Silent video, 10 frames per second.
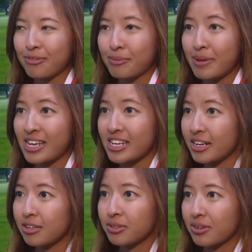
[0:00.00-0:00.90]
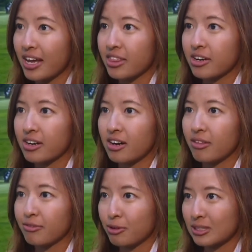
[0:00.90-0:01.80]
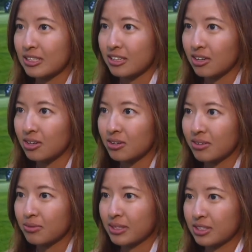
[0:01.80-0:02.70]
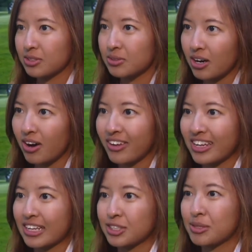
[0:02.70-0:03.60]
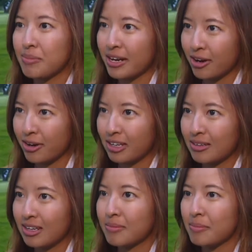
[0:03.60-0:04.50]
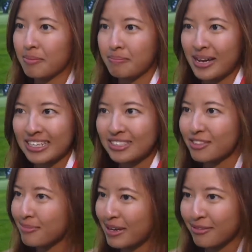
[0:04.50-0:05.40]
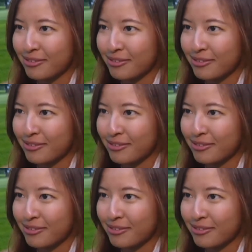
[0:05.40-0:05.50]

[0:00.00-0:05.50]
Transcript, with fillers: we made eagle together on 14 hole with two on, and then she made her massive putt